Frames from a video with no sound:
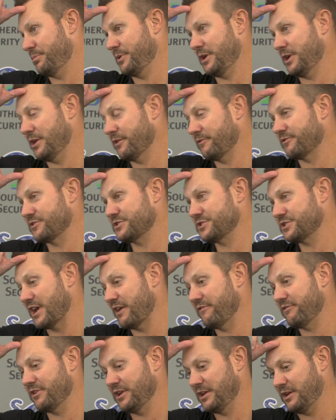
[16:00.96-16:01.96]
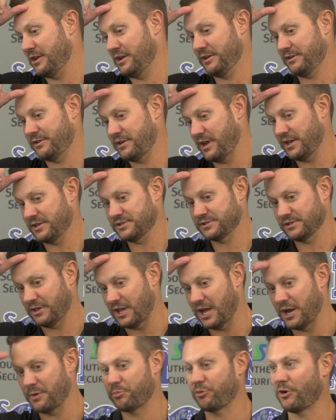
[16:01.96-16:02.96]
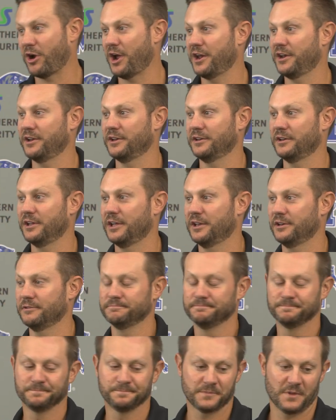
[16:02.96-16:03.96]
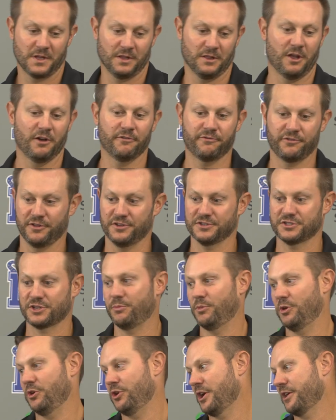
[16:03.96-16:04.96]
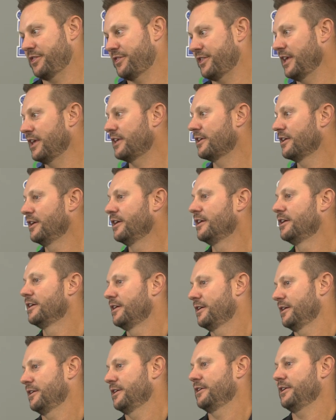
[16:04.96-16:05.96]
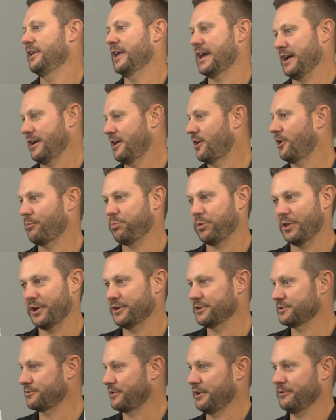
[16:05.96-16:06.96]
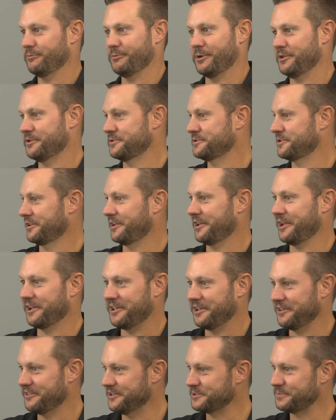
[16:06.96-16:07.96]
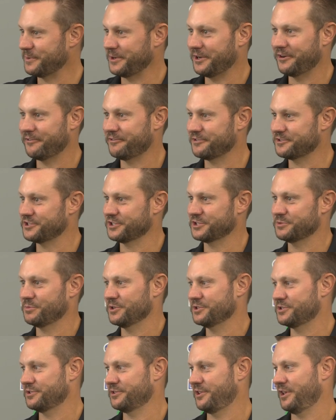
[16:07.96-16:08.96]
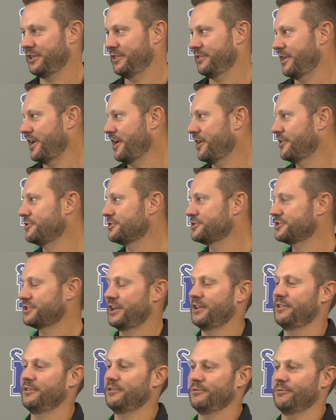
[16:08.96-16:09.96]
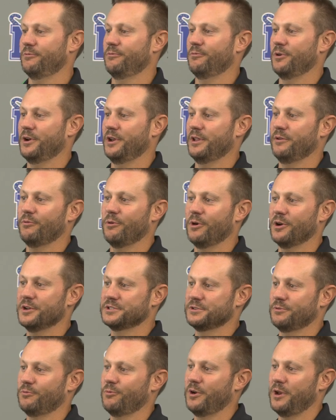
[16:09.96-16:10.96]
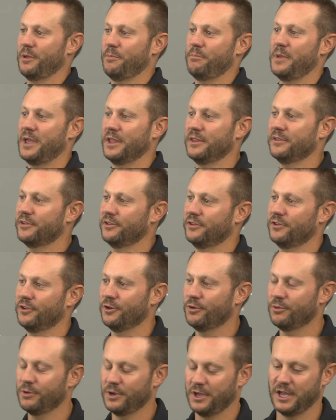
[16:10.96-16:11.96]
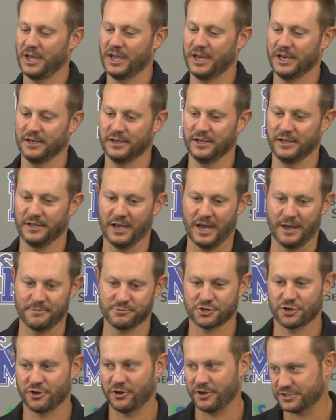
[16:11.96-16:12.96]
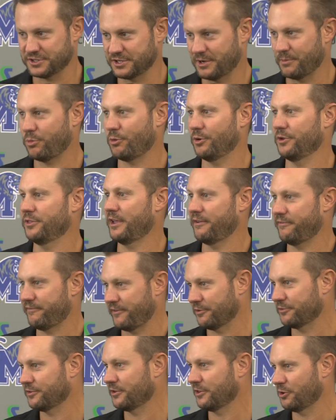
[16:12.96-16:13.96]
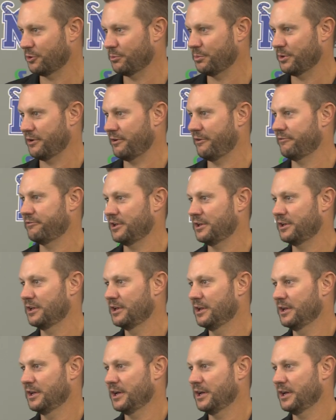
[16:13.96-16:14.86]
been here for seven and takes a lot of pride and love for this community, I think, yeah, our players, right, whether it's a kid that's been here for 6 months, they understand what it was and what it meant to do. And I'm sure at some point they felt a little bit of it.